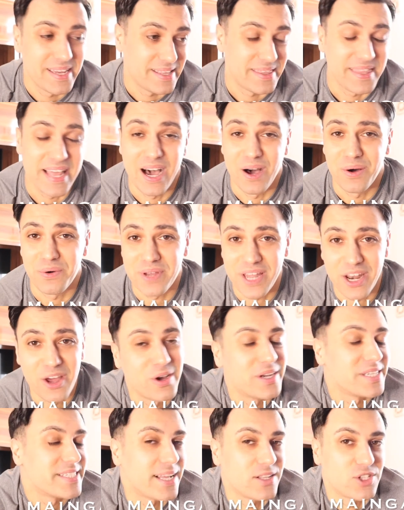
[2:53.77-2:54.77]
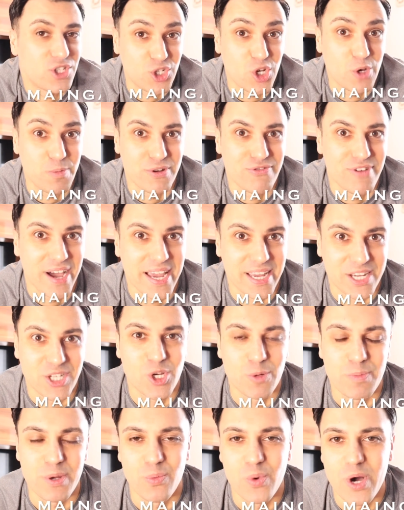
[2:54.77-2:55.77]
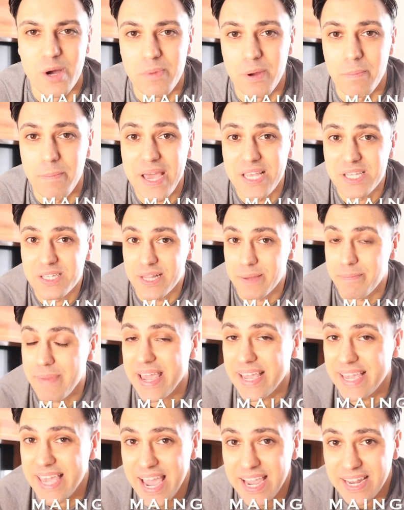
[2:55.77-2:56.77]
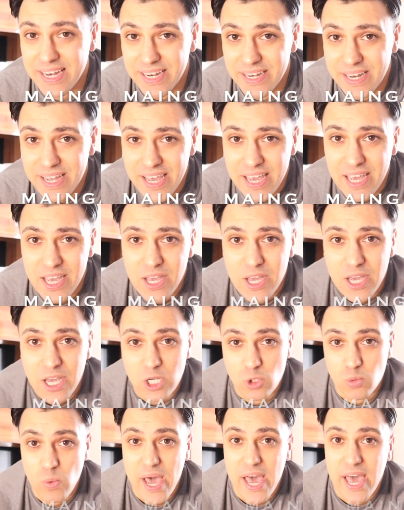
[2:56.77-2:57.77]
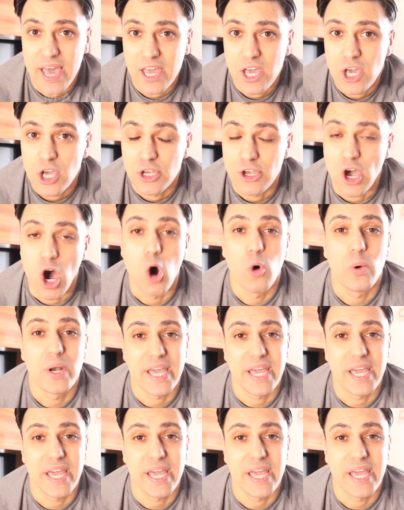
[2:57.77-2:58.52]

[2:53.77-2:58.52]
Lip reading: Now I know it sounds stupid, right? It's a stupid word, but basically main gaining is where you're only